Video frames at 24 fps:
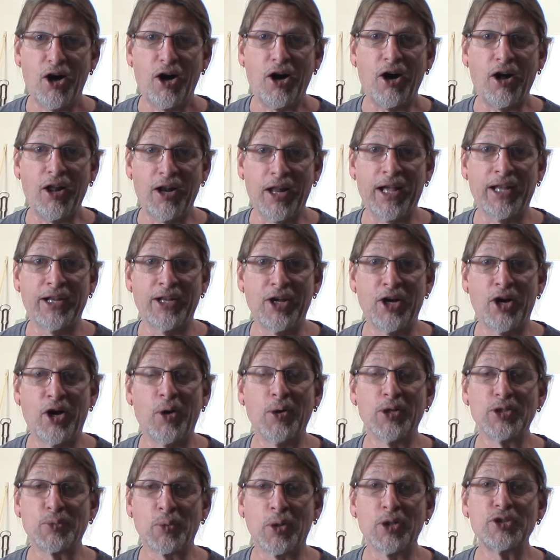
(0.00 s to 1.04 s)
All I know
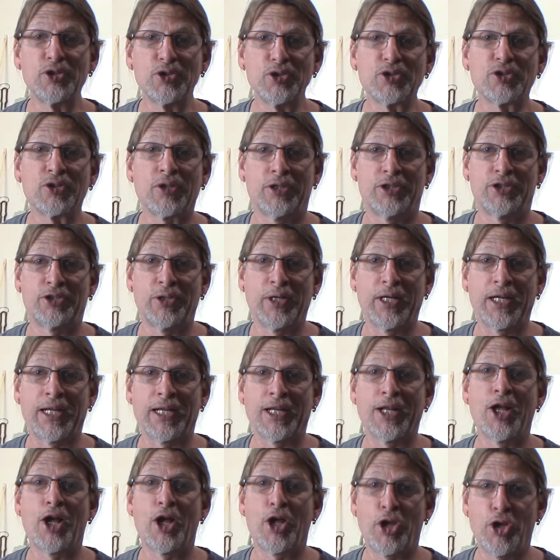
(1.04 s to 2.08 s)
is once you start
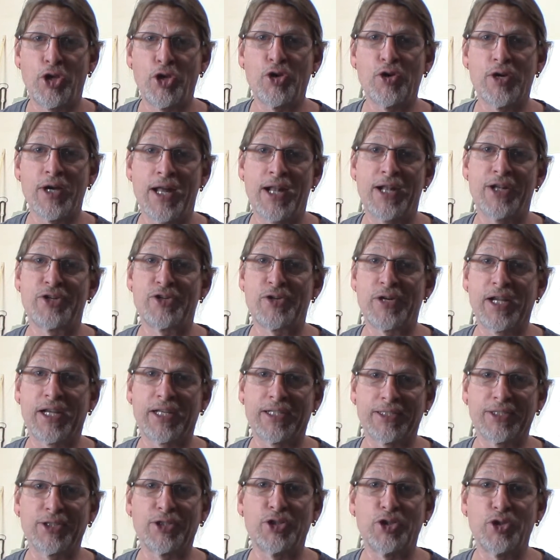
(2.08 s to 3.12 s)
drinking, you got to drink
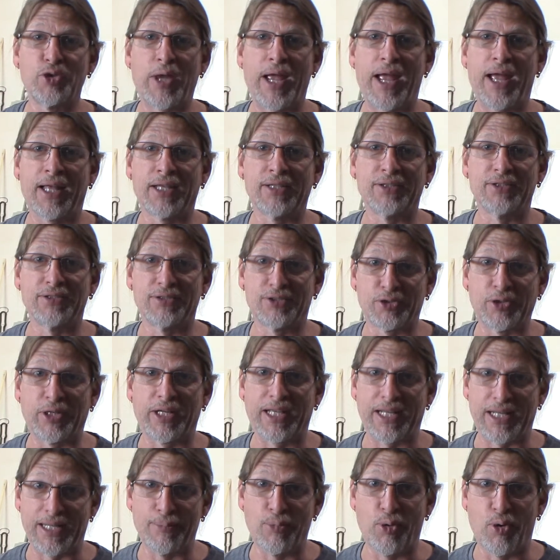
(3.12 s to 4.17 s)
until you can't drink
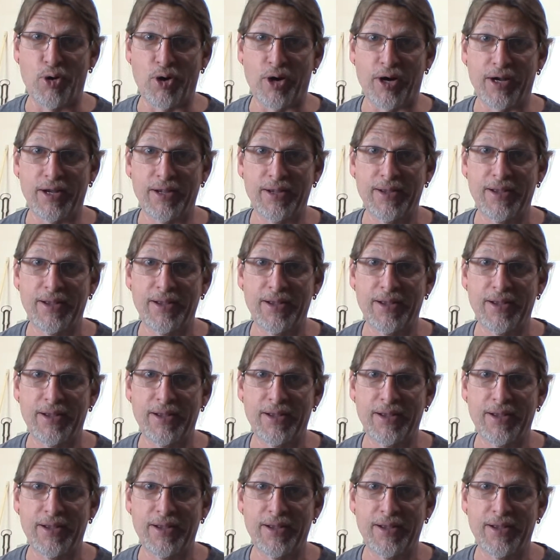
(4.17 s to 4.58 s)
anymore.